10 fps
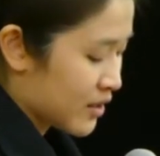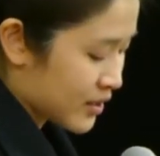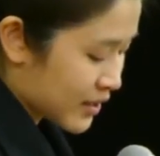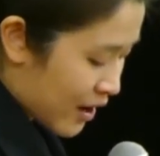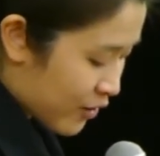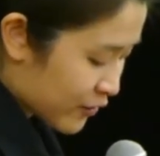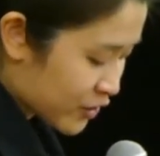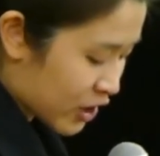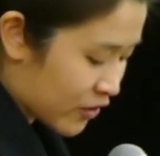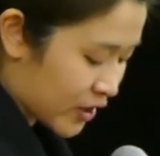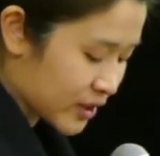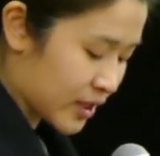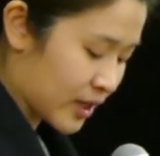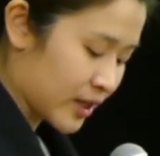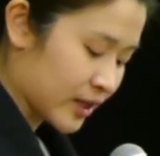The sound of
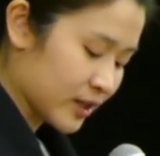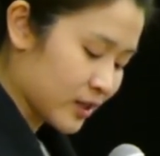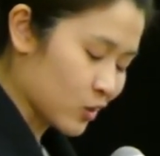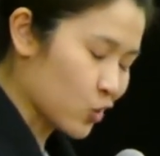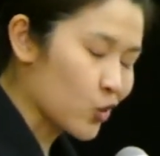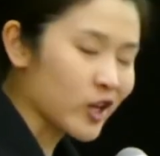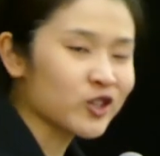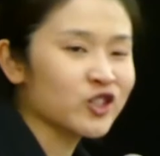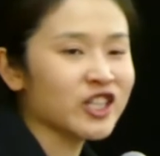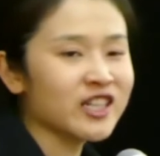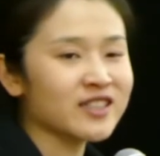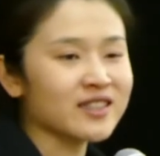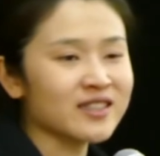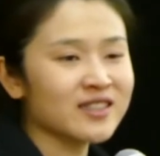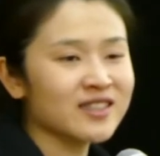generosity, according to
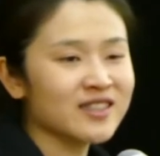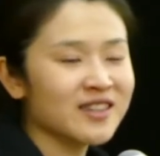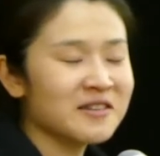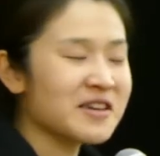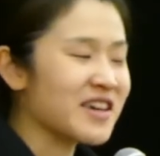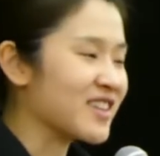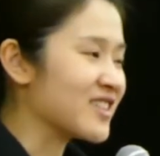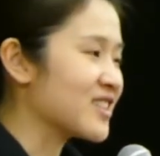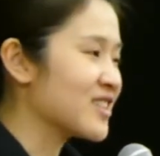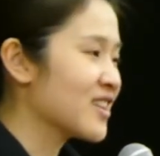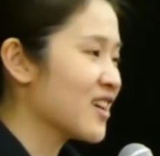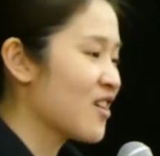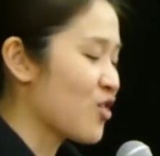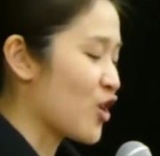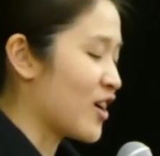Jesus, is
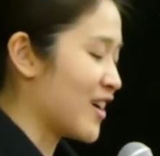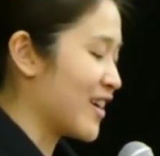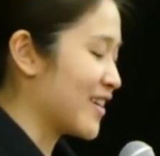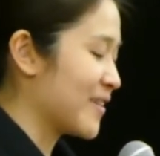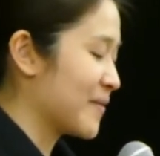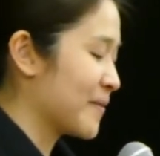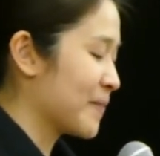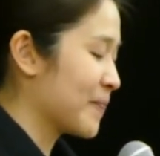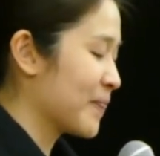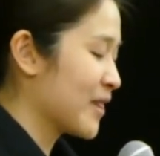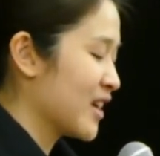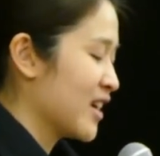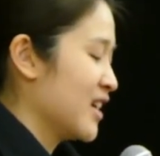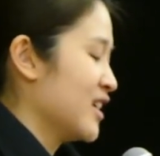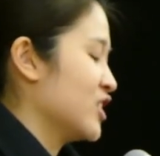the heart.
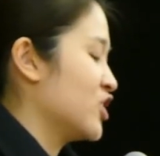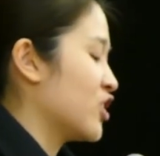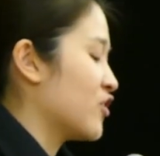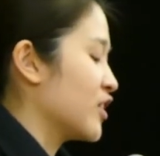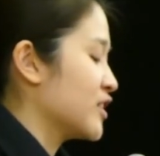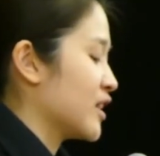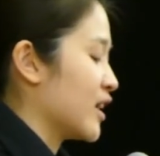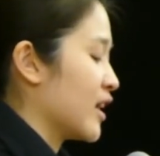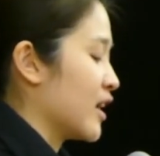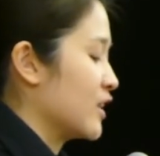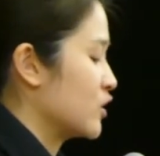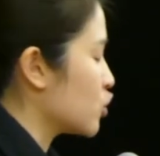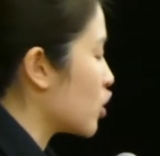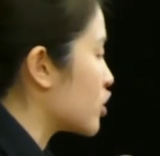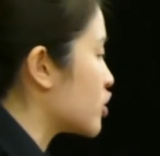Generosity is
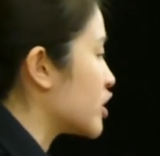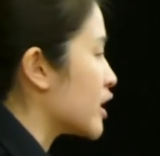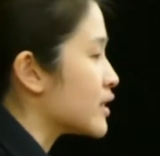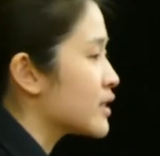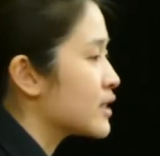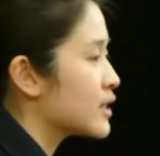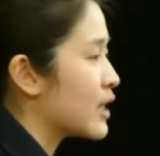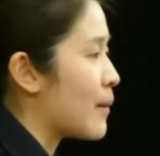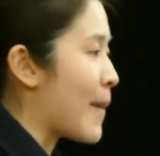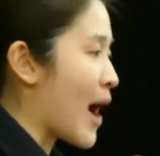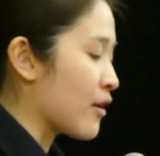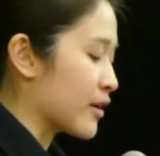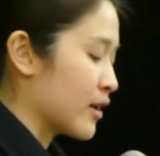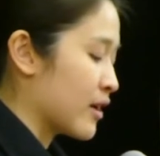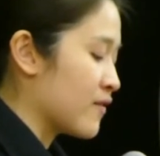not just
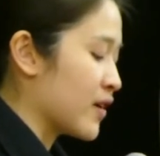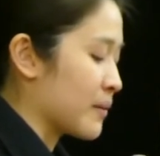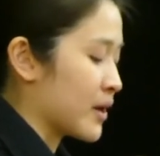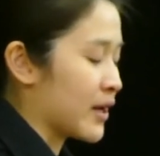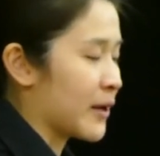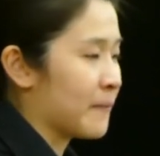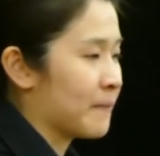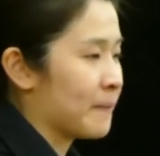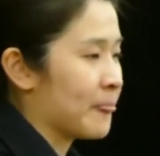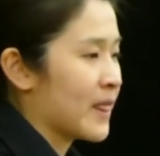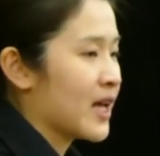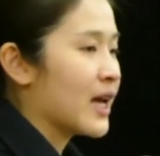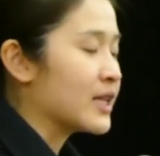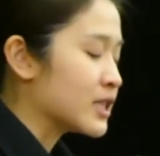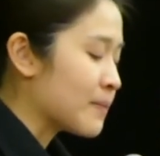about giving money.
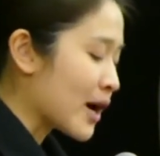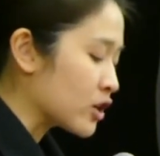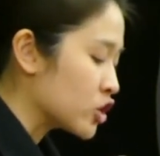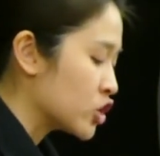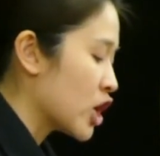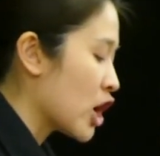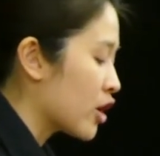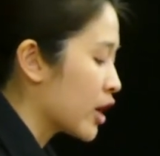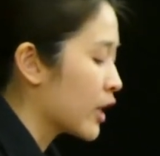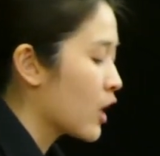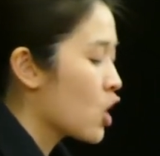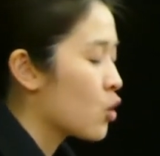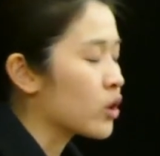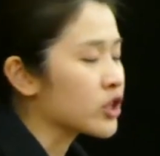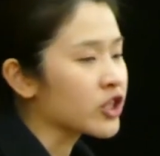It's about sharing
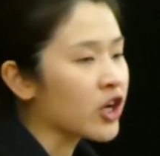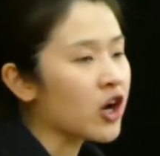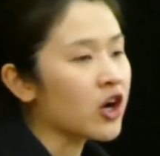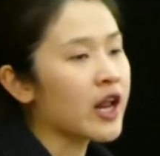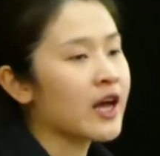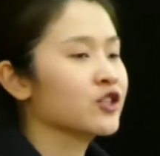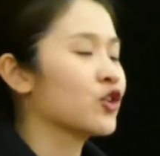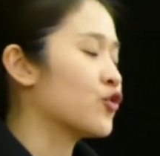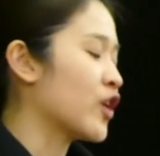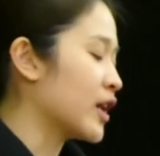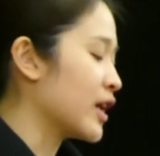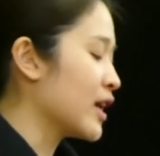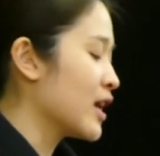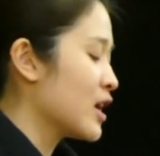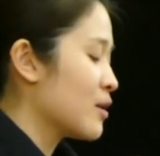what God has
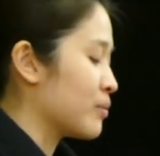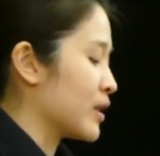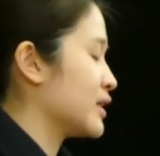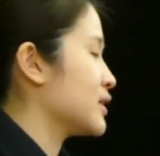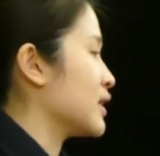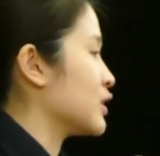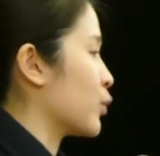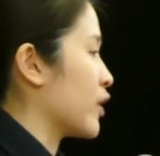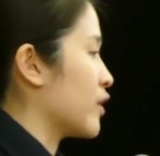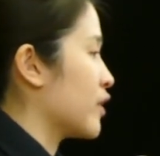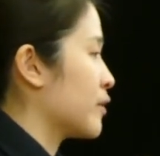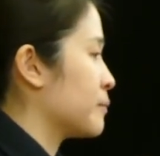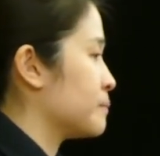already blessed us with.